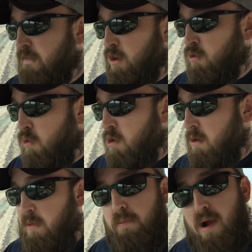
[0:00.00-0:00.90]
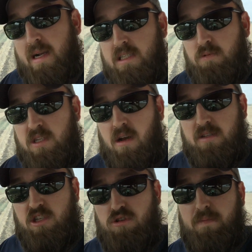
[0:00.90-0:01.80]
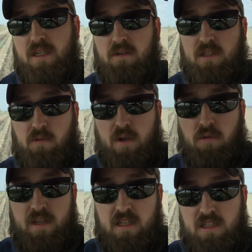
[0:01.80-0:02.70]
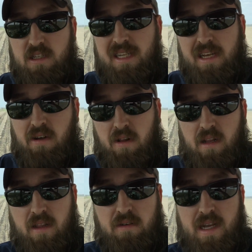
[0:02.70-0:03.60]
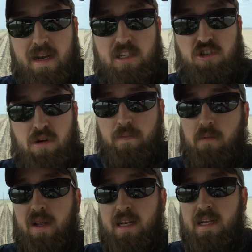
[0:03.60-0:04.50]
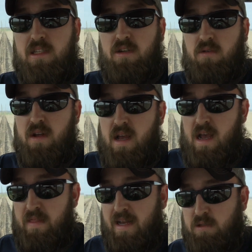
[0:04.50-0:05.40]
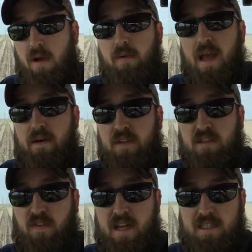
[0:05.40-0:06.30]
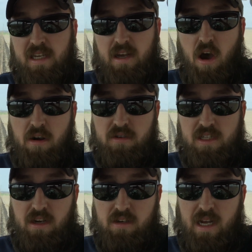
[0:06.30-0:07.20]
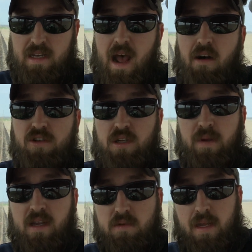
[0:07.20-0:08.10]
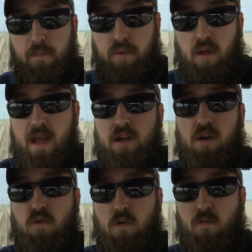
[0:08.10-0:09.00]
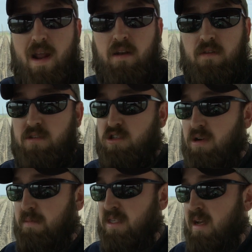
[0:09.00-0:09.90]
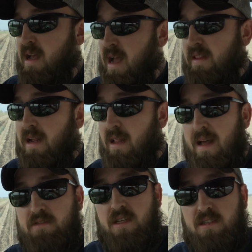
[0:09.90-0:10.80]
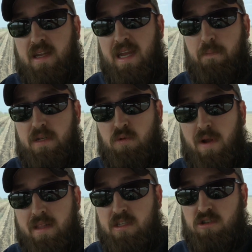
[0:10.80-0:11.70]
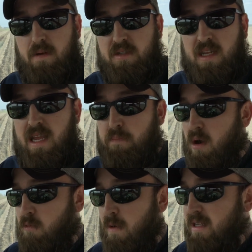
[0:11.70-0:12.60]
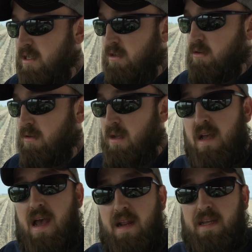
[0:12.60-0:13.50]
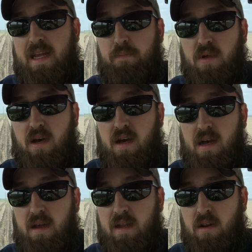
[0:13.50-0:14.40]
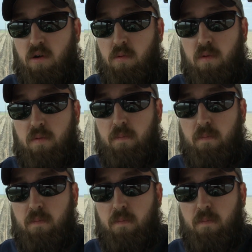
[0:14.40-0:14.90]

For corn, we practice what's called strip till, so we only till a little tiny strip that we need to, and that's why we have this fancy auto steer technology, because we can plant our corn right into those strips, and that allows us to keep between the strips to keep our residue and to keep the, you know,